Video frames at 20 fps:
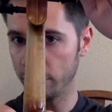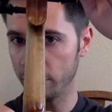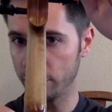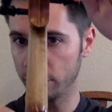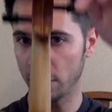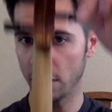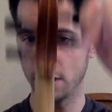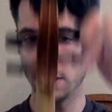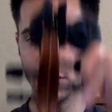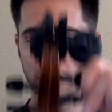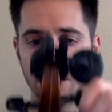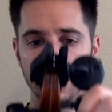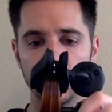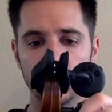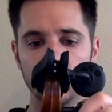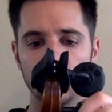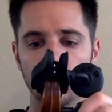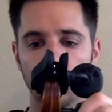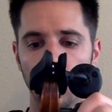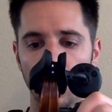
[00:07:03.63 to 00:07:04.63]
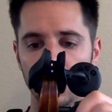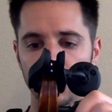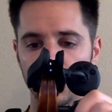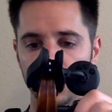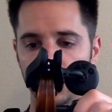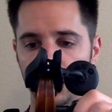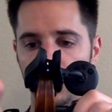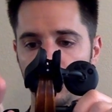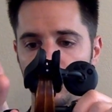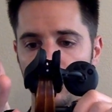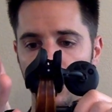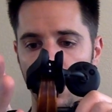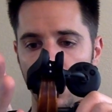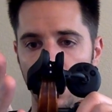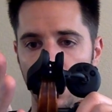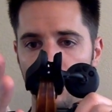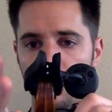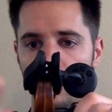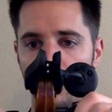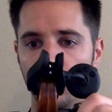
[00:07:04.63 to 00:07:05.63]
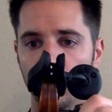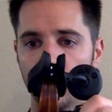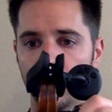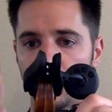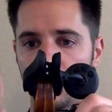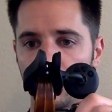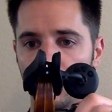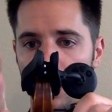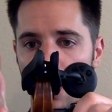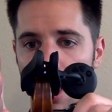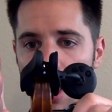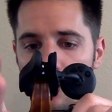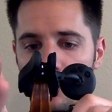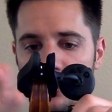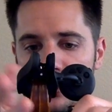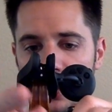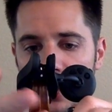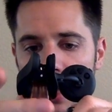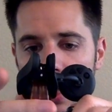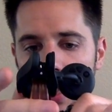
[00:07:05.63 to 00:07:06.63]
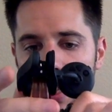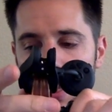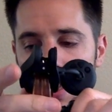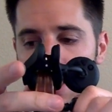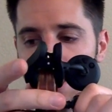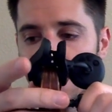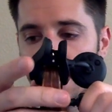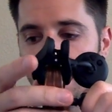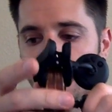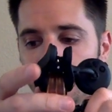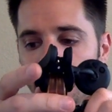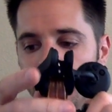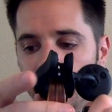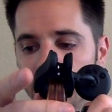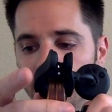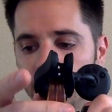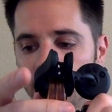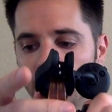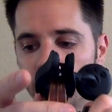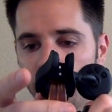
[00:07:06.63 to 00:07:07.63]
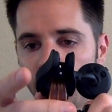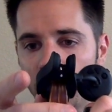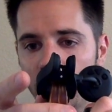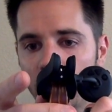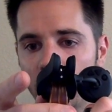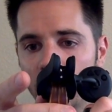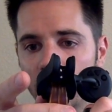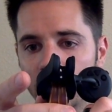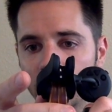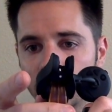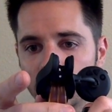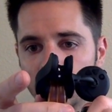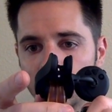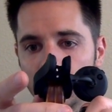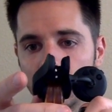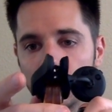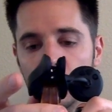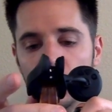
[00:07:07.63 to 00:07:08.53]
okay? You want to tune up with your opposite hand against the pegs,